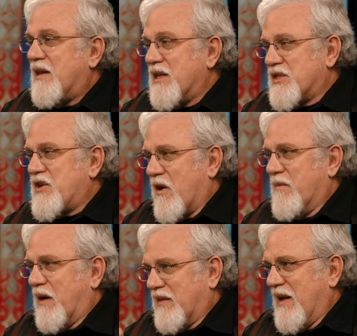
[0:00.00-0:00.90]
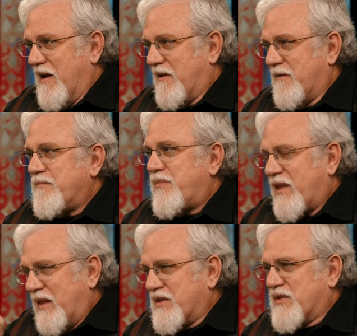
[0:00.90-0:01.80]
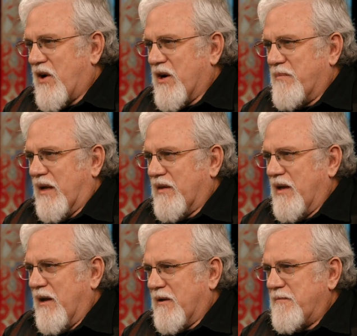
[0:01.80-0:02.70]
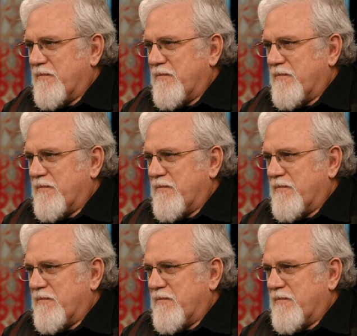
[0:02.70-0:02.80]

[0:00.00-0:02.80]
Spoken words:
Let's talk about the ink. Let's talk about the ink.